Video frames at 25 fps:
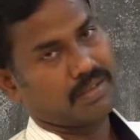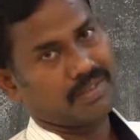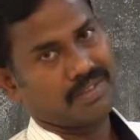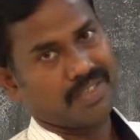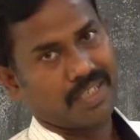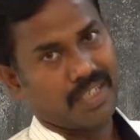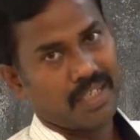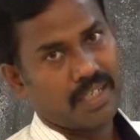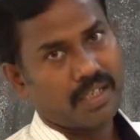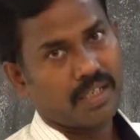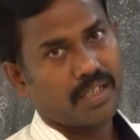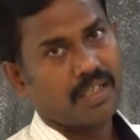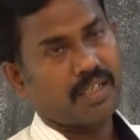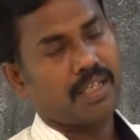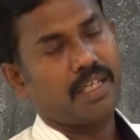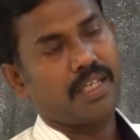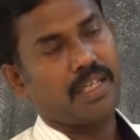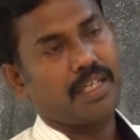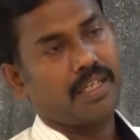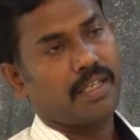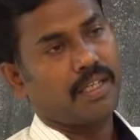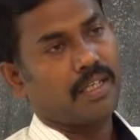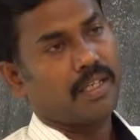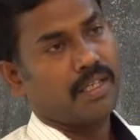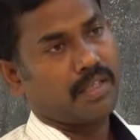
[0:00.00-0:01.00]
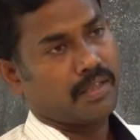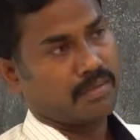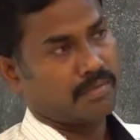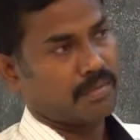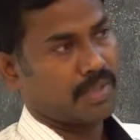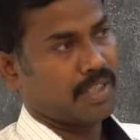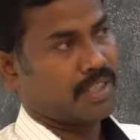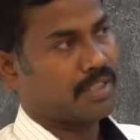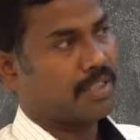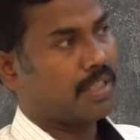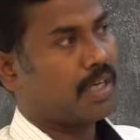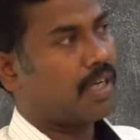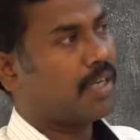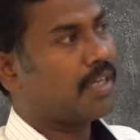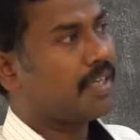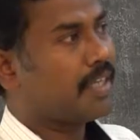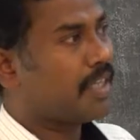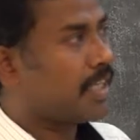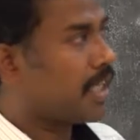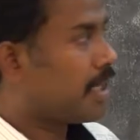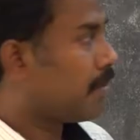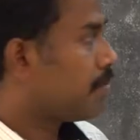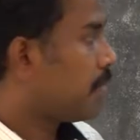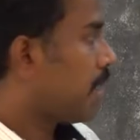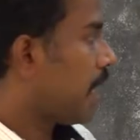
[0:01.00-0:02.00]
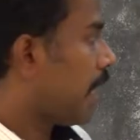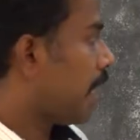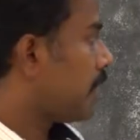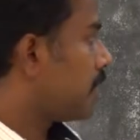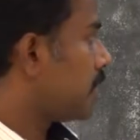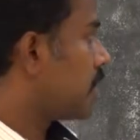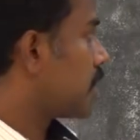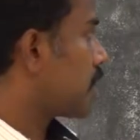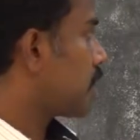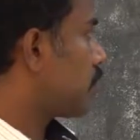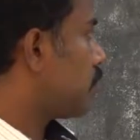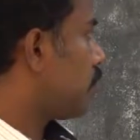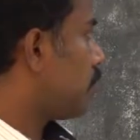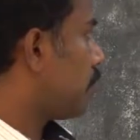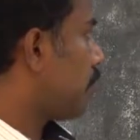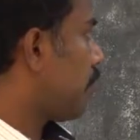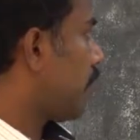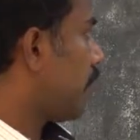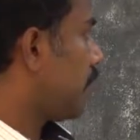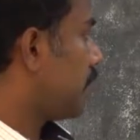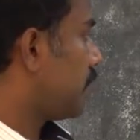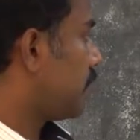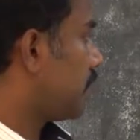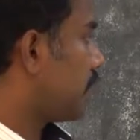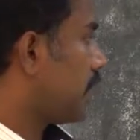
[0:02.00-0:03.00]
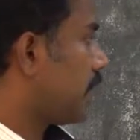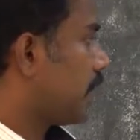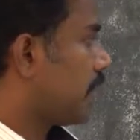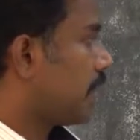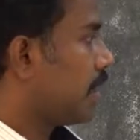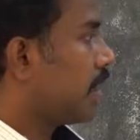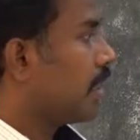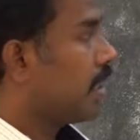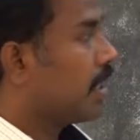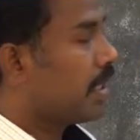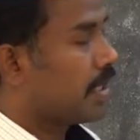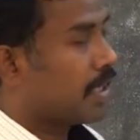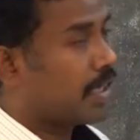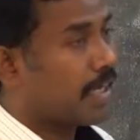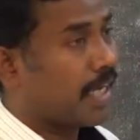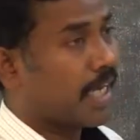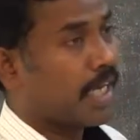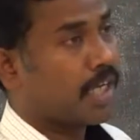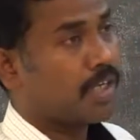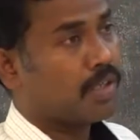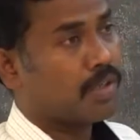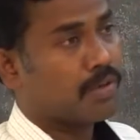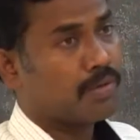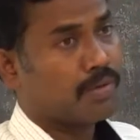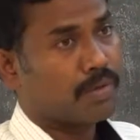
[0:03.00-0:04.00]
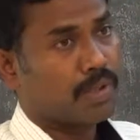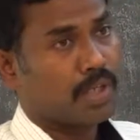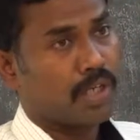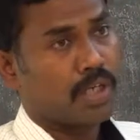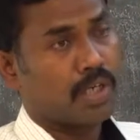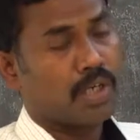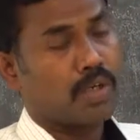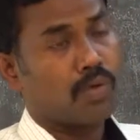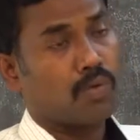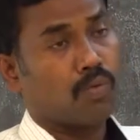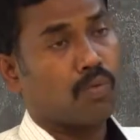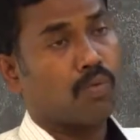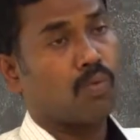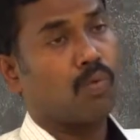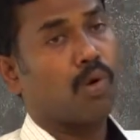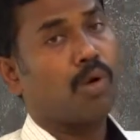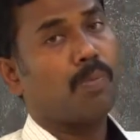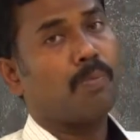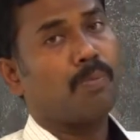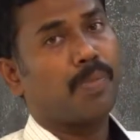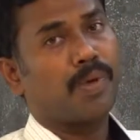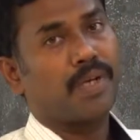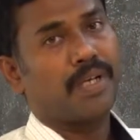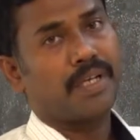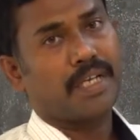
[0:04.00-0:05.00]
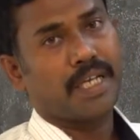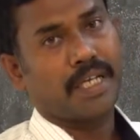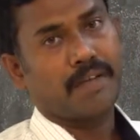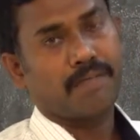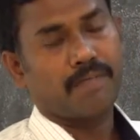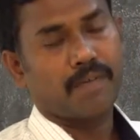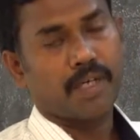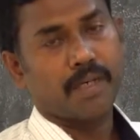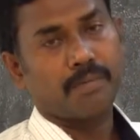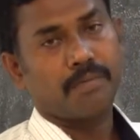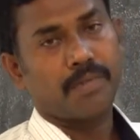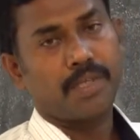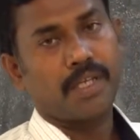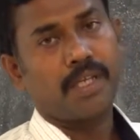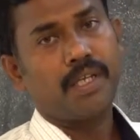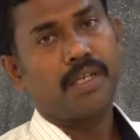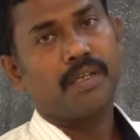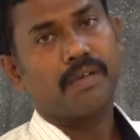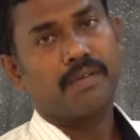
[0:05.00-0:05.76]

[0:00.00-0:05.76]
Generally, majority of the angiosperm plants are carry out the open type of the